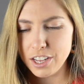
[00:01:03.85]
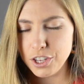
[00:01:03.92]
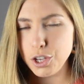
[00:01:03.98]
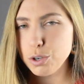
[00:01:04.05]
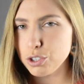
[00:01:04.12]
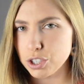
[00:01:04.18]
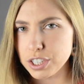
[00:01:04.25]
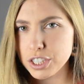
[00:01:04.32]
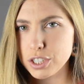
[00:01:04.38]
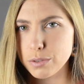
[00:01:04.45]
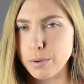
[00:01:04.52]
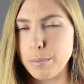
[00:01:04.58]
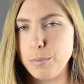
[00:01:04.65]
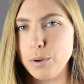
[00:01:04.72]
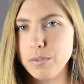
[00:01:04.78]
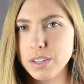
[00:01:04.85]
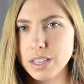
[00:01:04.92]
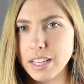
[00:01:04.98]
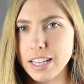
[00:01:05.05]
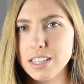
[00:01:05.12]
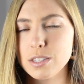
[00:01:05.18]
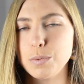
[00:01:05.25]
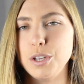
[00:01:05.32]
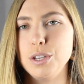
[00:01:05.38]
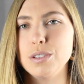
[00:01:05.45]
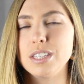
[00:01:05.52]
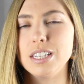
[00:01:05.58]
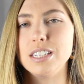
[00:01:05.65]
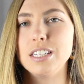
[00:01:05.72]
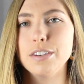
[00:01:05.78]
Usually to remove the lens, we
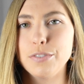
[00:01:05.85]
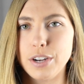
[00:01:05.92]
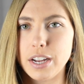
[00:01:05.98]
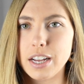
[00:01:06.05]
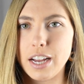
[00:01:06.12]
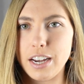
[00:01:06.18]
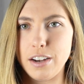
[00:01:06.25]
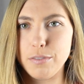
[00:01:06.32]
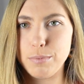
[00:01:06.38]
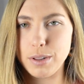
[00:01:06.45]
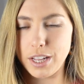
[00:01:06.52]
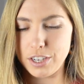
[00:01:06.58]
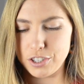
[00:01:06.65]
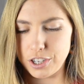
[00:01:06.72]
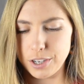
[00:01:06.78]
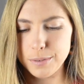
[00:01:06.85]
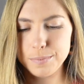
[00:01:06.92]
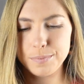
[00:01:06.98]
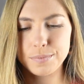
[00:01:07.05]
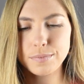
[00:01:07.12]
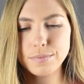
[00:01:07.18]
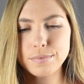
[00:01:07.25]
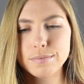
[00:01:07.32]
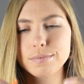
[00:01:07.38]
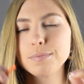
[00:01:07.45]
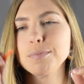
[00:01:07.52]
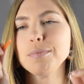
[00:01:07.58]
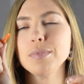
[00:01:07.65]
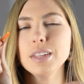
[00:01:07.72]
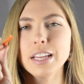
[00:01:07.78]
use a different kind of plunger,
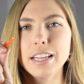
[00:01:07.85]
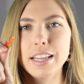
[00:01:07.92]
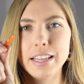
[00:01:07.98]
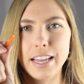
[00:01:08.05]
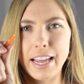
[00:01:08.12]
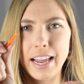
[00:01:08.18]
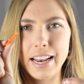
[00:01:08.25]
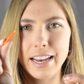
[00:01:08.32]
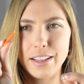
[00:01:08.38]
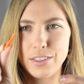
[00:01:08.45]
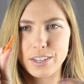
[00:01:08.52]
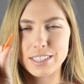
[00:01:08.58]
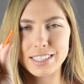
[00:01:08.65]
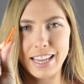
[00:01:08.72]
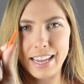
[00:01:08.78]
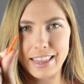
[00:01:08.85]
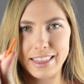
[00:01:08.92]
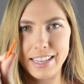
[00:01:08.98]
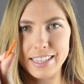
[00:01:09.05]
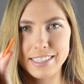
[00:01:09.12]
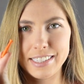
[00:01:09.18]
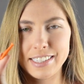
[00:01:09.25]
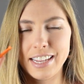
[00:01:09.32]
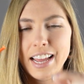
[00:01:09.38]
and it looks like this.